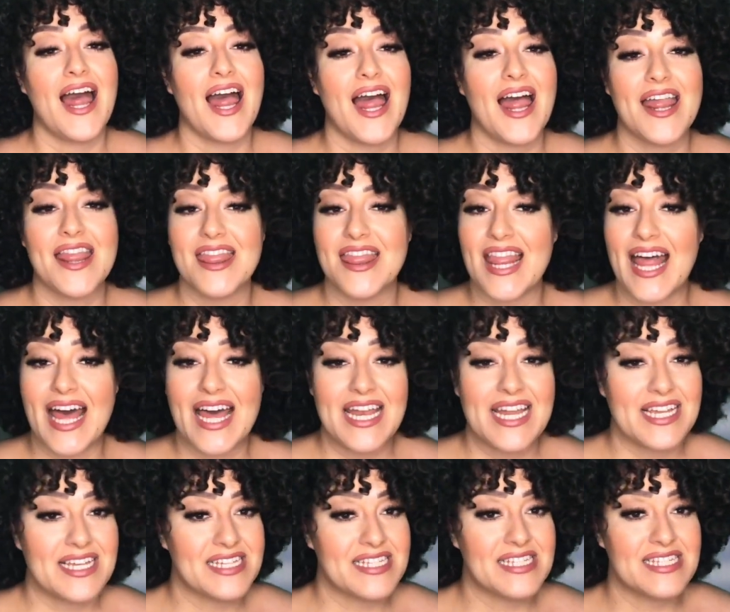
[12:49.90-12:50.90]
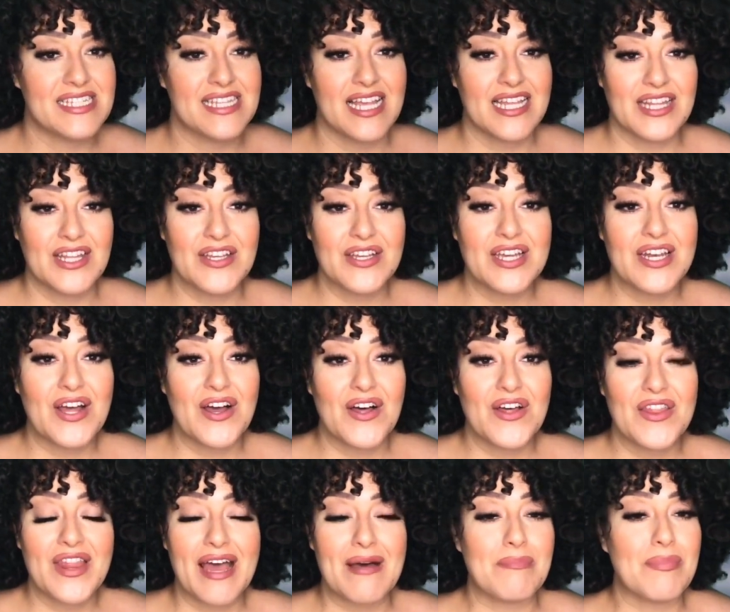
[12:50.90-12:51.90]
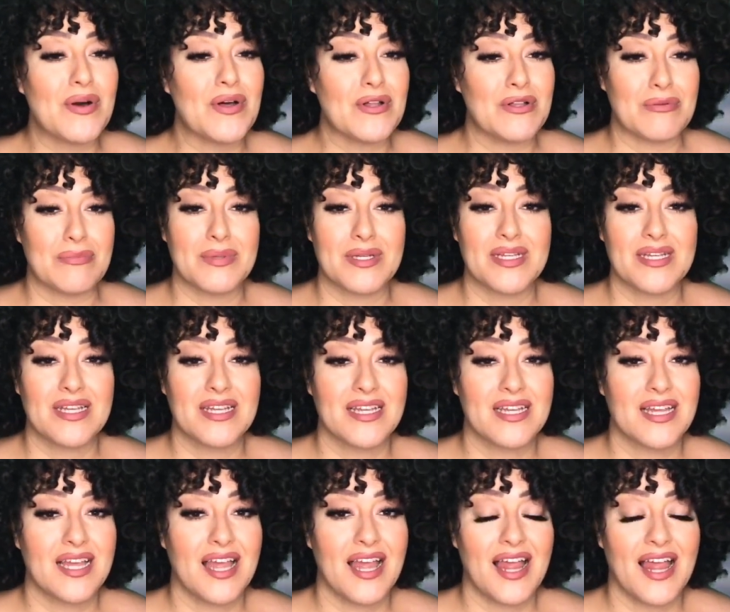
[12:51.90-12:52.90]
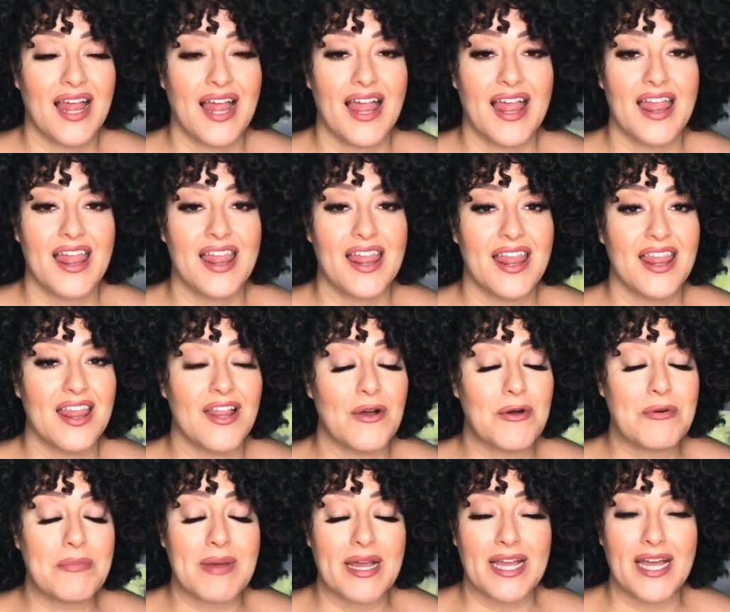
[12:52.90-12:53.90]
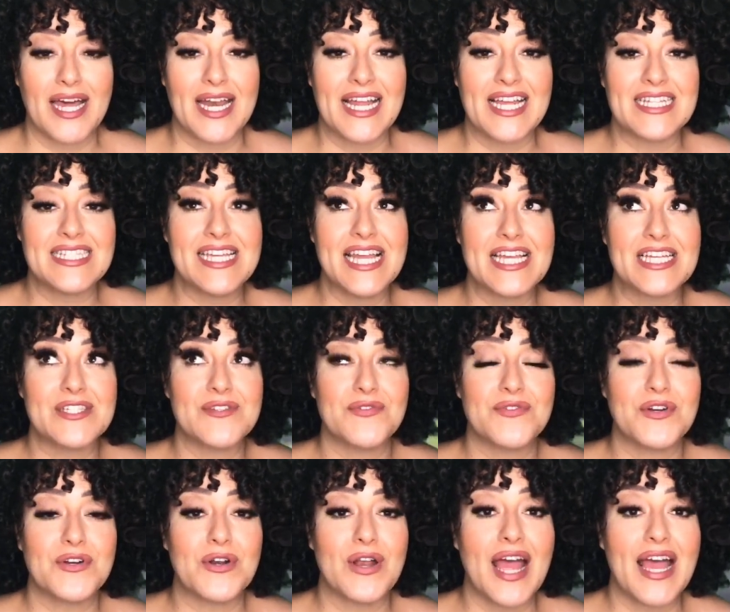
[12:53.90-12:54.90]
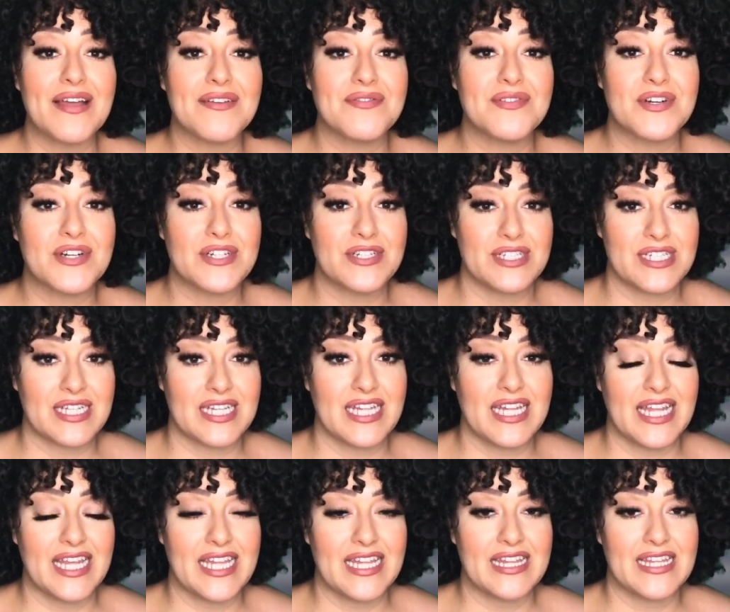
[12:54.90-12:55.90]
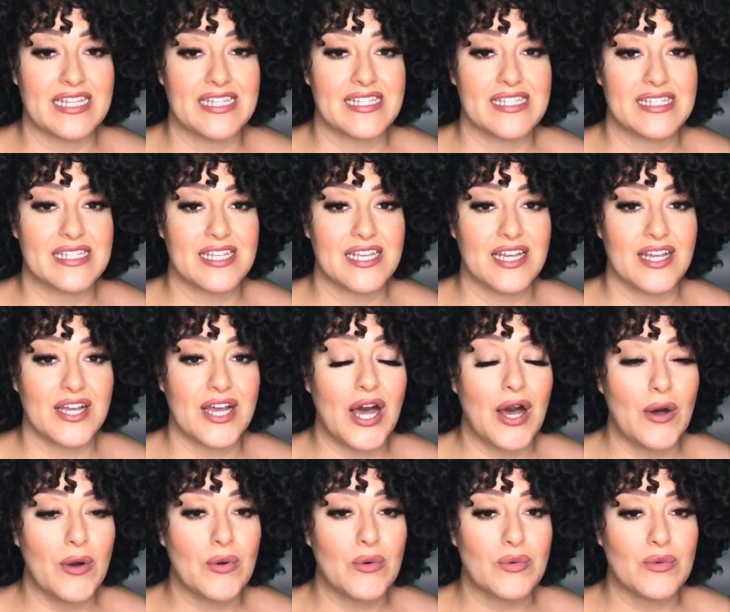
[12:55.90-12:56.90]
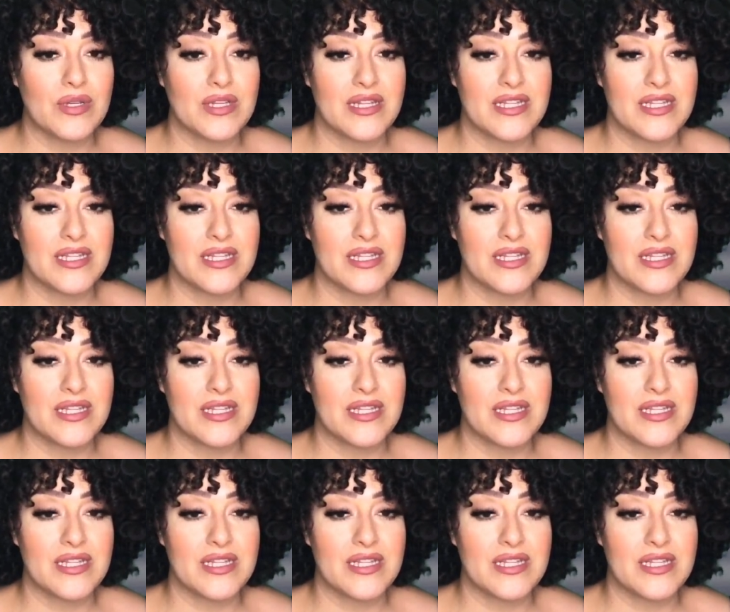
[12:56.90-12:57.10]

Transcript: That is, and look at all that pulp. Oh my God, it takes forever to clean this cone, the